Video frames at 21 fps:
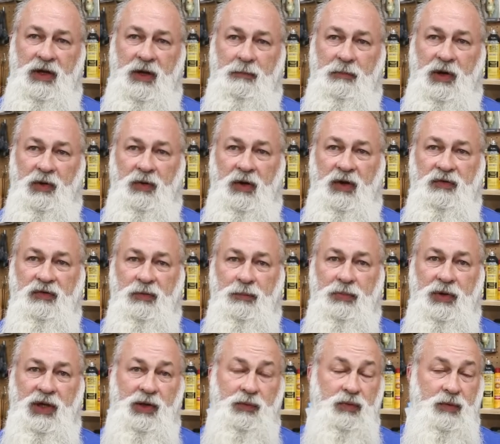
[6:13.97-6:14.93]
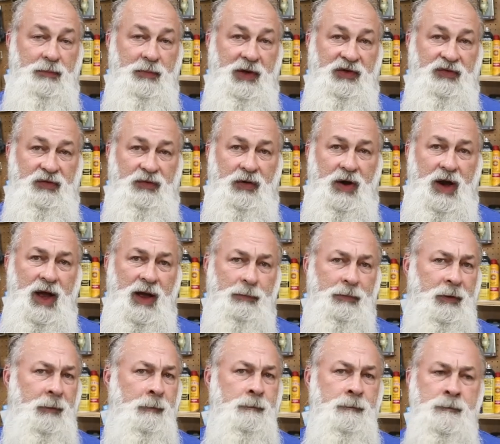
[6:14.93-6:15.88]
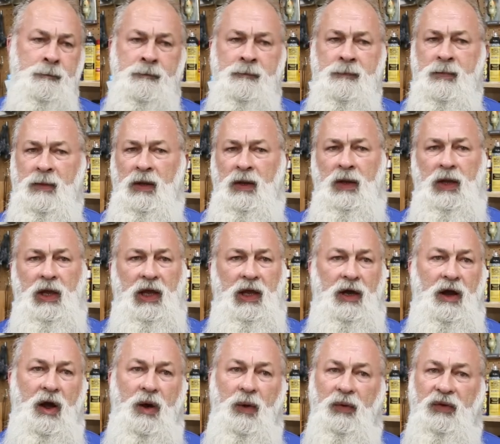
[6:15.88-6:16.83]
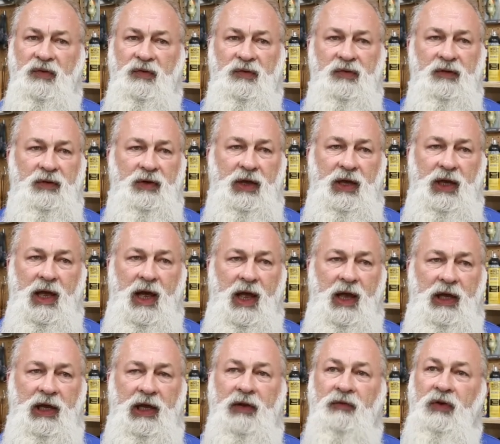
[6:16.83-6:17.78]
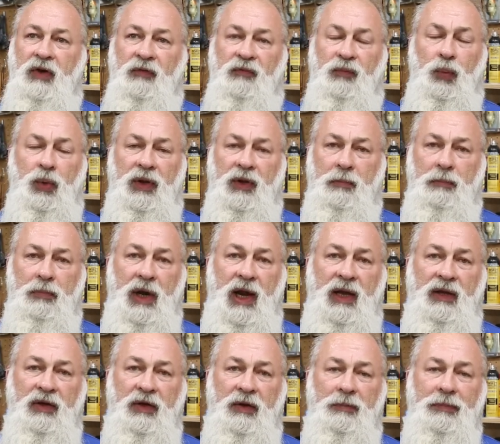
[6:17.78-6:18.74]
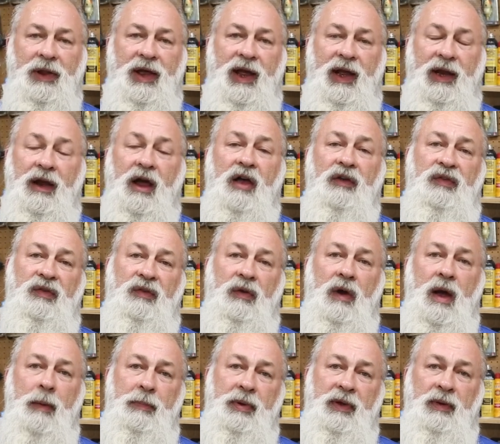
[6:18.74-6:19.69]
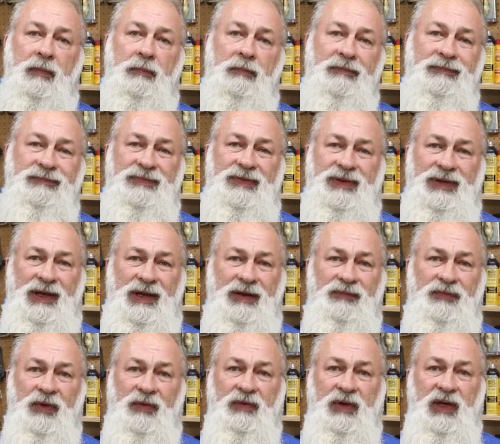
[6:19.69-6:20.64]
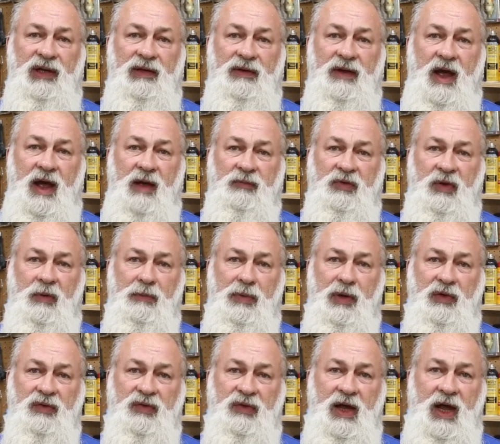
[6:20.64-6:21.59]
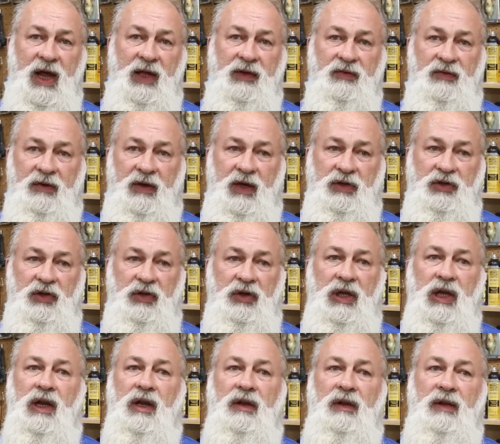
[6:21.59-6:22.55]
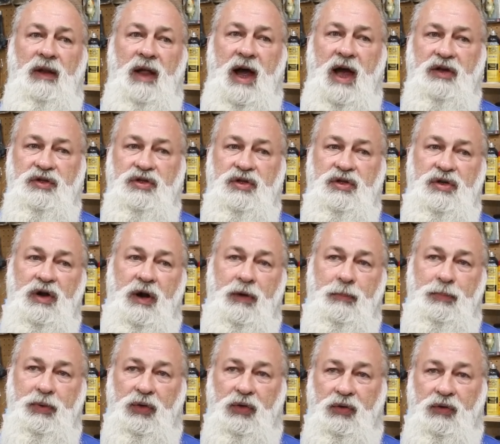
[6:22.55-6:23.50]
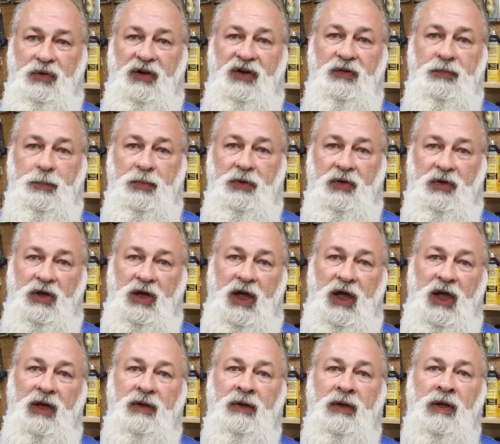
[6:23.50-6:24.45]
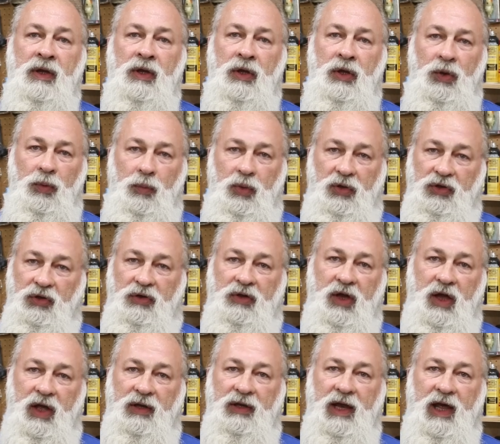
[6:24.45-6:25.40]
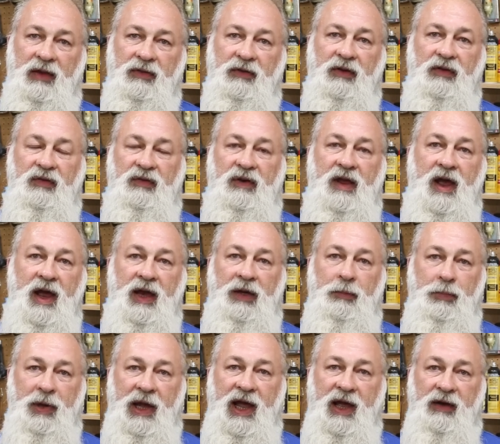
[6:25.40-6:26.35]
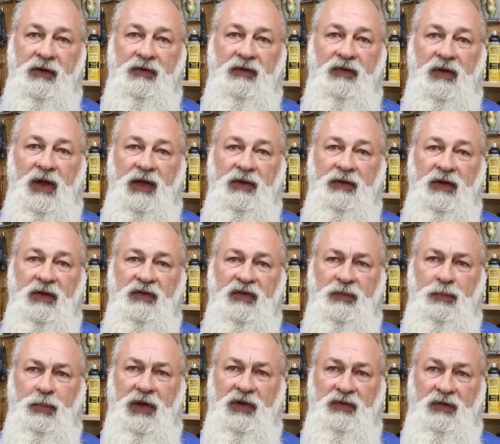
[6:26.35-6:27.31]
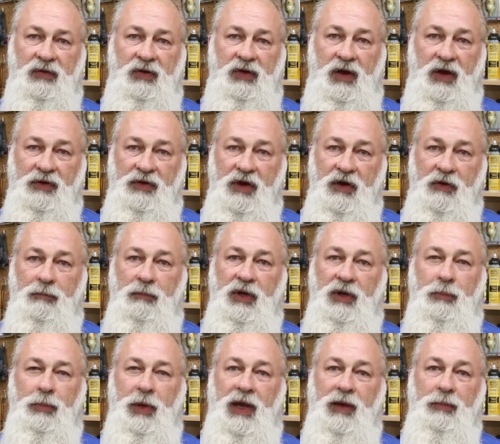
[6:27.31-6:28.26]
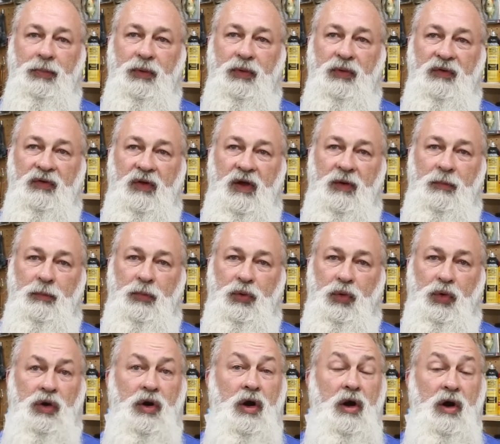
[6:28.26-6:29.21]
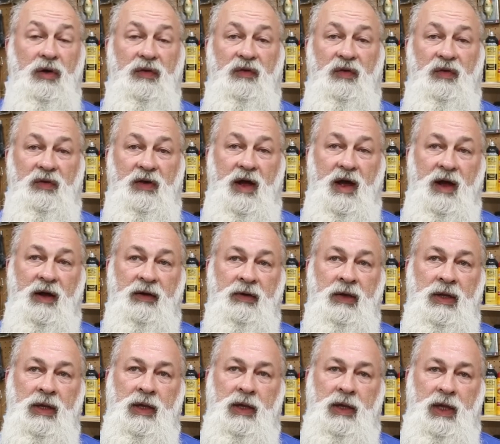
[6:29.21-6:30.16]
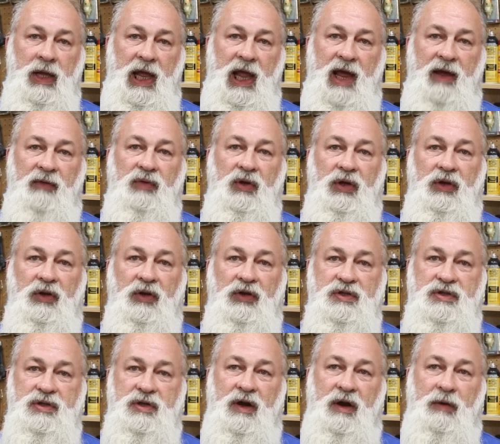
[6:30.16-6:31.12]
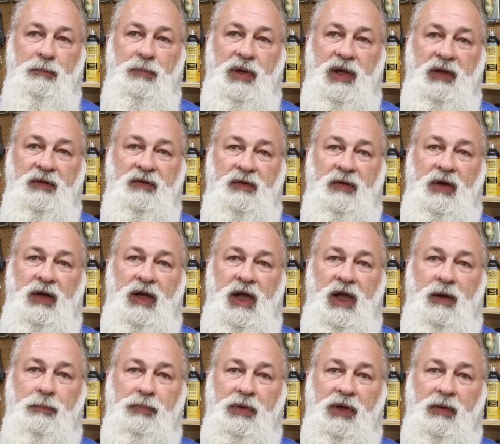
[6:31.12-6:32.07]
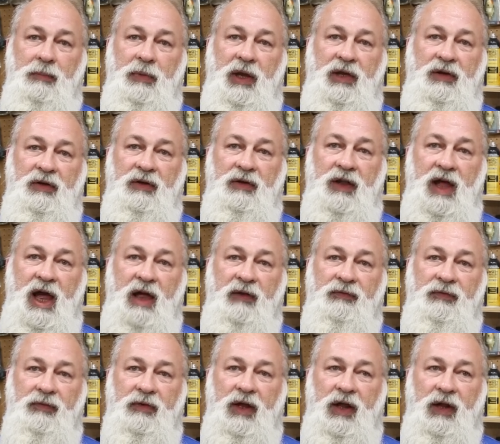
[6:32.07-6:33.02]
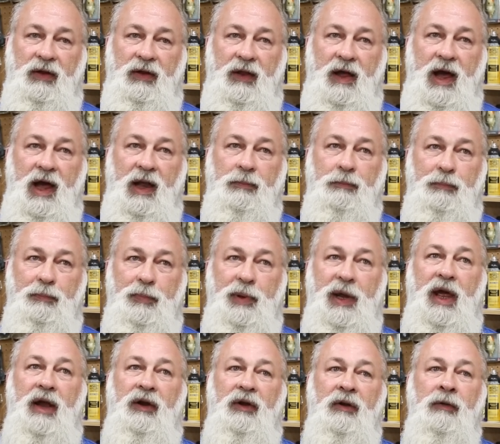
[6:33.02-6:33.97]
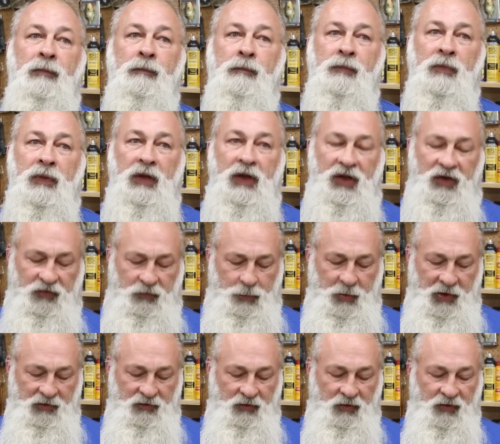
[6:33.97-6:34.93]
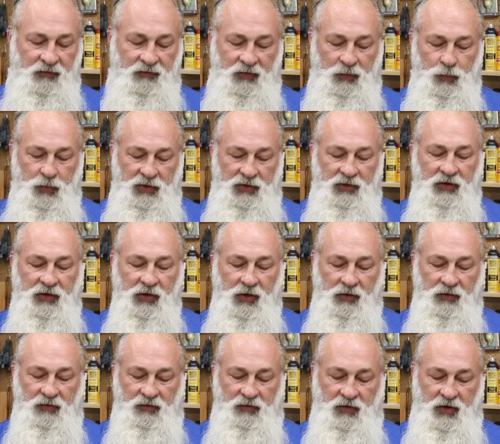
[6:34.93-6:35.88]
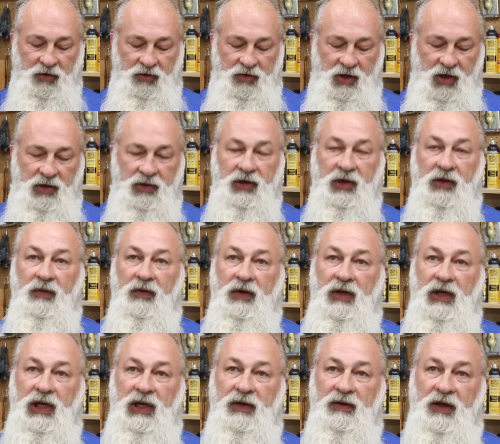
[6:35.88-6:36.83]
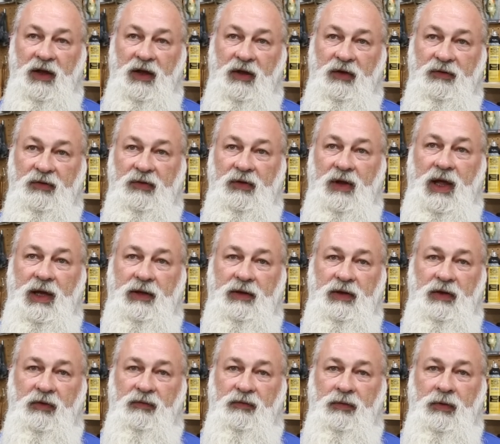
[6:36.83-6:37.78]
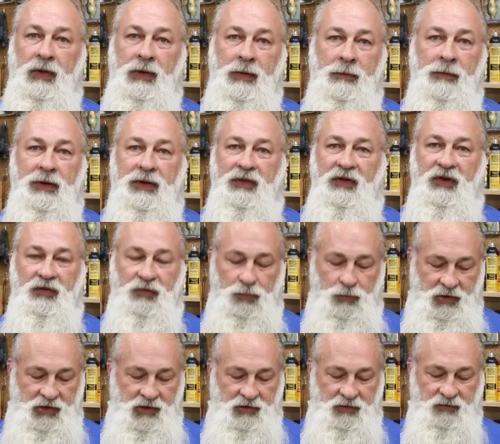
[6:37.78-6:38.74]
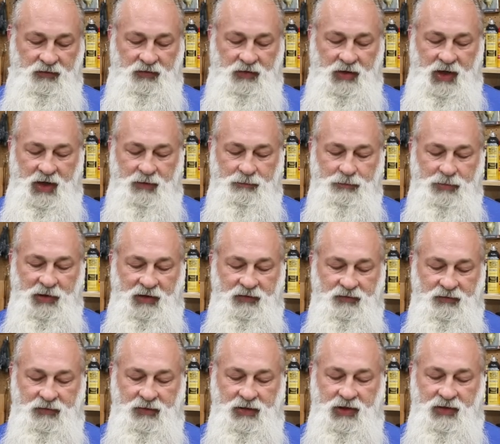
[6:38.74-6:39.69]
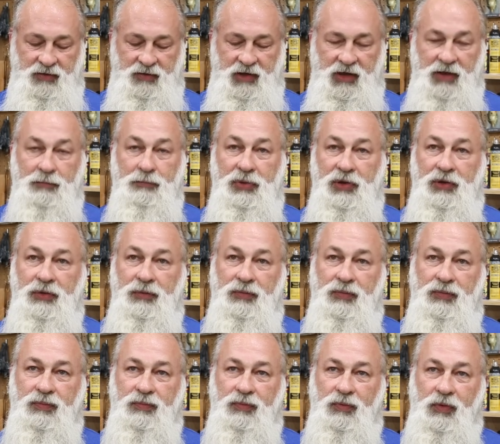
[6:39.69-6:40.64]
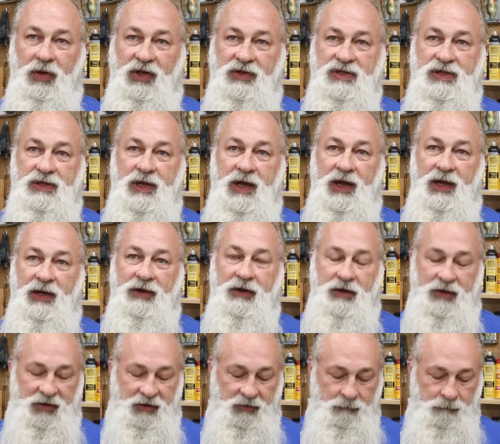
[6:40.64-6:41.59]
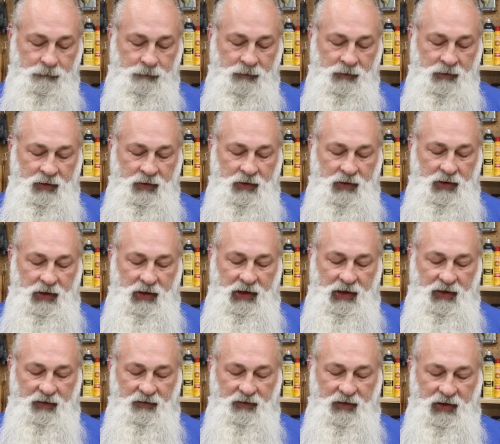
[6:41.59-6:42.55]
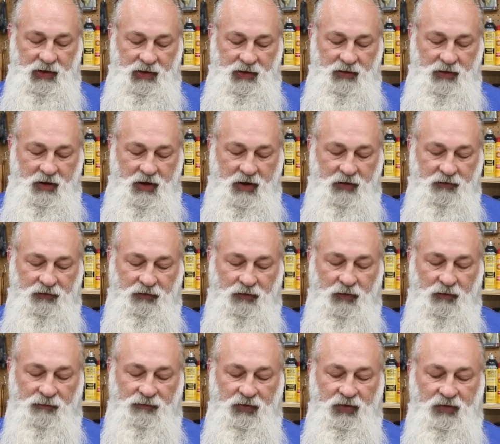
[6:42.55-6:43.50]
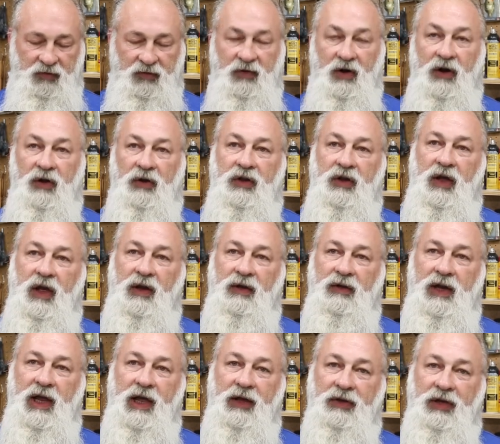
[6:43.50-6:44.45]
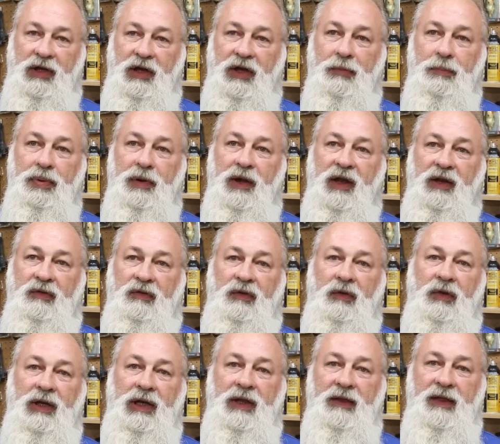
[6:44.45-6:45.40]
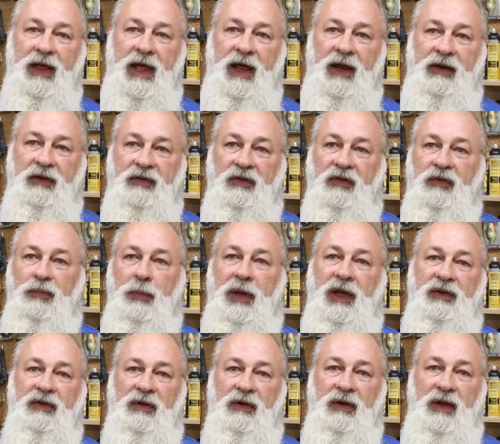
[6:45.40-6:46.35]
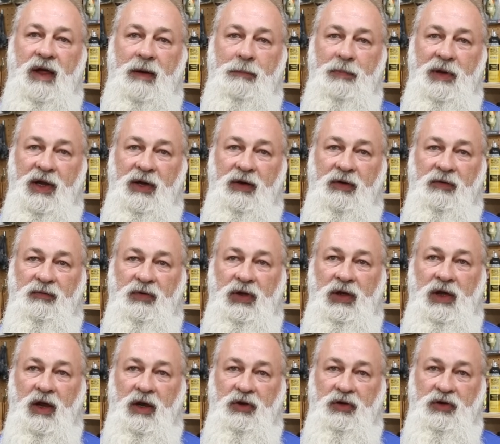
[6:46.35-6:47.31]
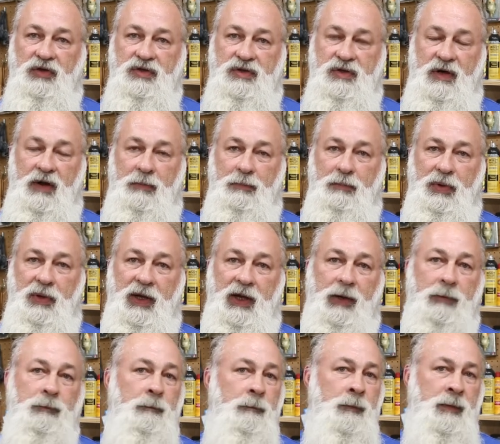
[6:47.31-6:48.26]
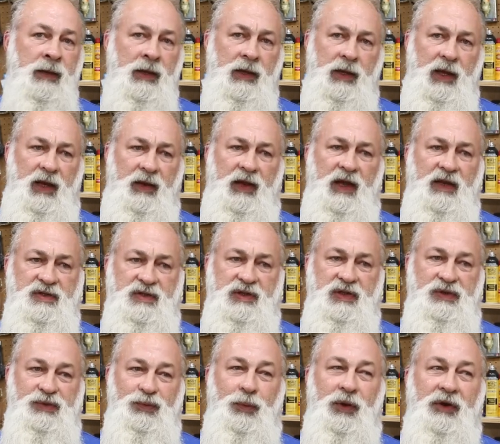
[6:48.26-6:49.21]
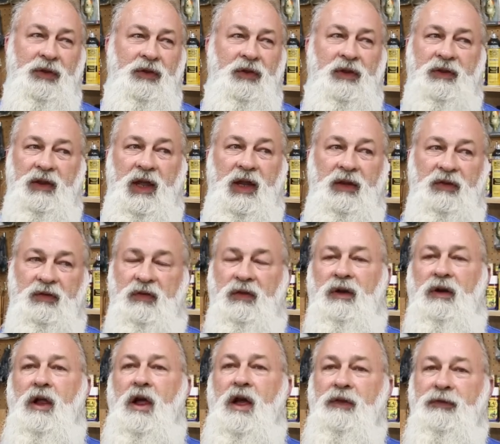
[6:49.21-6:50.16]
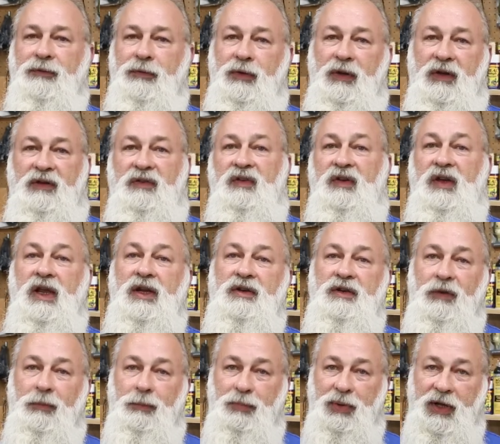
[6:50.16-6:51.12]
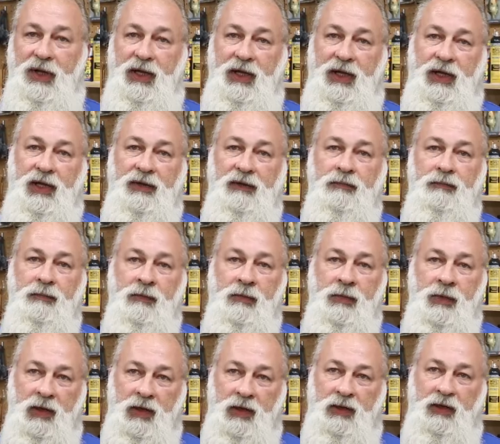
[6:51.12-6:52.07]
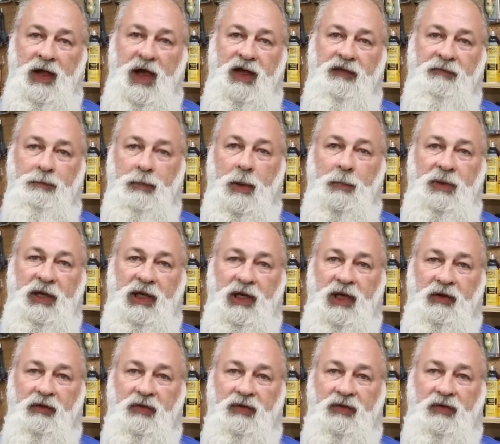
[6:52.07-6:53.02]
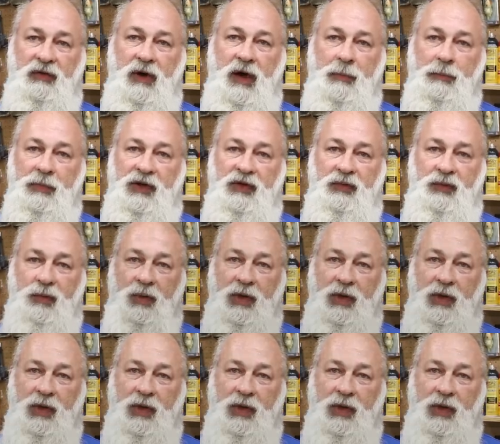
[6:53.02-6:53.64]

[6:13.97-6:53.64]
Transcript: up my razor blade with my strop. It always, even if with a brand new blade, I'll strop it 10-15 times on both sides, and you get a lot sharper, crisper cut when you're cutting out these tiny patterns like this, especially on notebook paper or something, or cardstock. Having a good sharp blade is going to help you and make your life a lot better, especially if, when you go to start cutting in the details, like if this one here's got basically a thin blue ridge line on it. And then also if you start cutting out gill plates or any of that, it just makes it a lot better if you got a good sharp blade. And that's just one of the things that also extend your blade life by being able to strop it as